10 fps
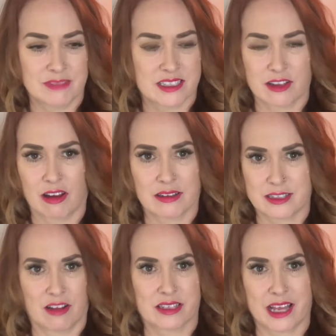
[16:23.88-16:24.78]
as long
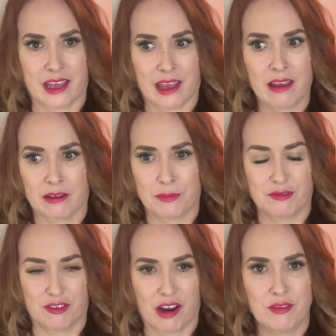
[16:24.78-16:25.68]
as I can. I mean,
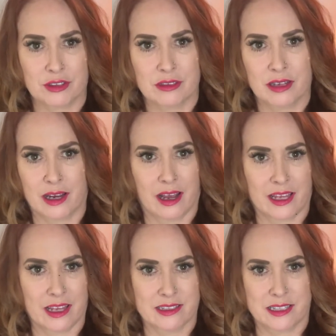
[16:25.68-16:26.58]
forever. I
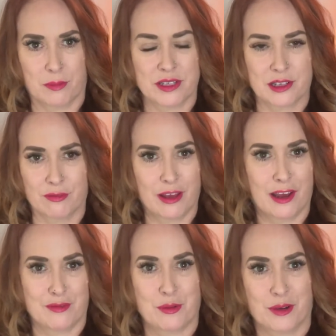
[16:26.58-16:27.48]
can't see myself
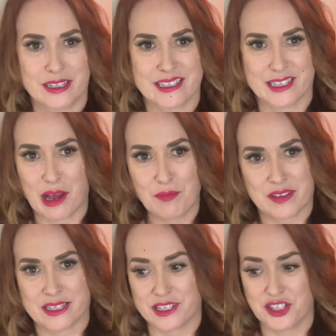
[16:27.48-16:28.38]
ever wanting to stop
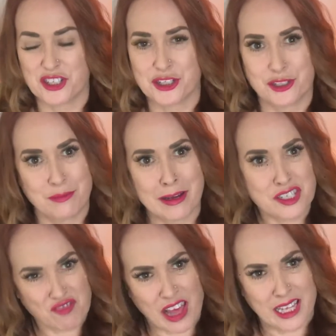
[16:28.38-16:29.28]
this. It's just too
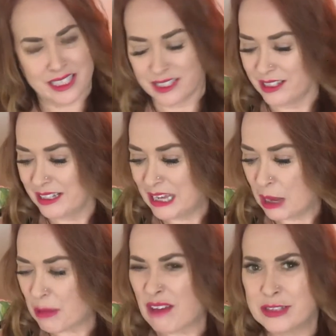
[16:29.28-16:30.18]
much fun.
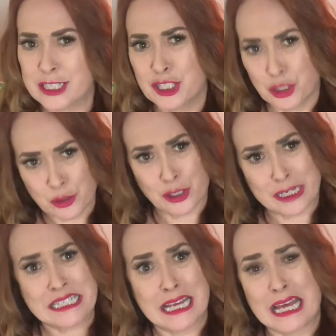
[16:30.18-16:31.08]
I'm having too good
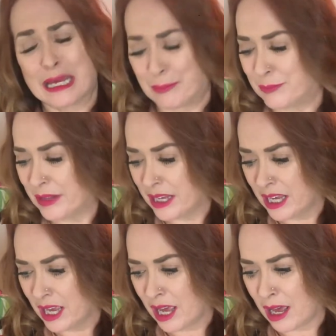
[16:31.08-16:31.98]
a time.
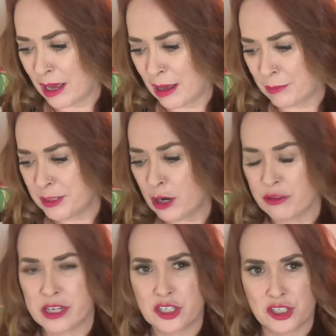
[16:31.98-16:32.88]

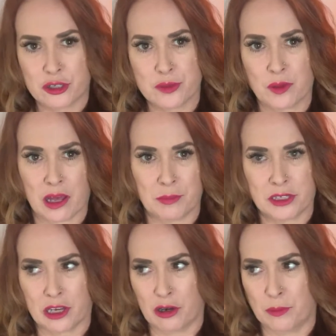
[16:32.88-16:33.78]
These shows will come
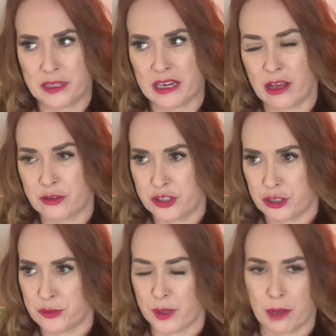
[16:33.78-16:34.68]
and go, but then other
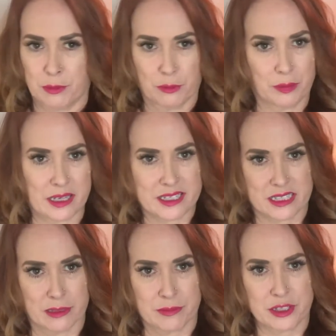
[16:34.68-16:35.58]
shows will come and replace
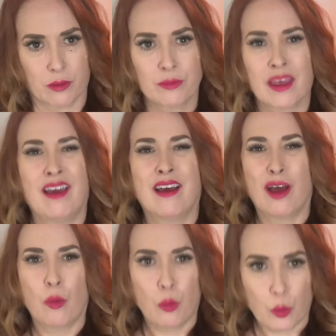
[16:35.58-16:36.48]
them. So
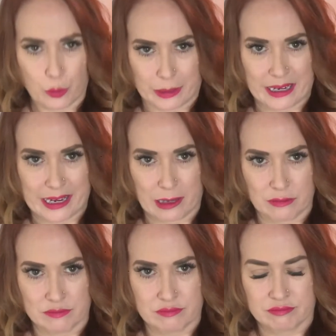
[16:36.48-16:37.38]
we'll work it
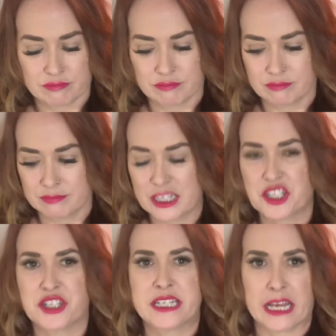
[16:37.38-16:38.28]
out.
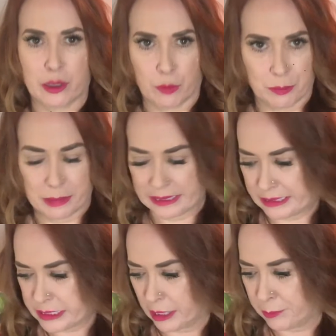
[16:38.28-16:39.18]
Let's just take it 1 month
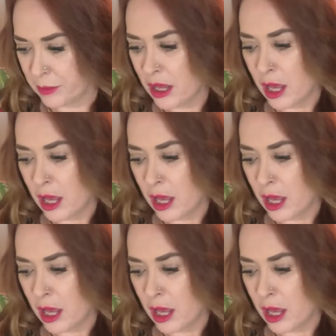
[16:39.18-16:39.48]
at a time.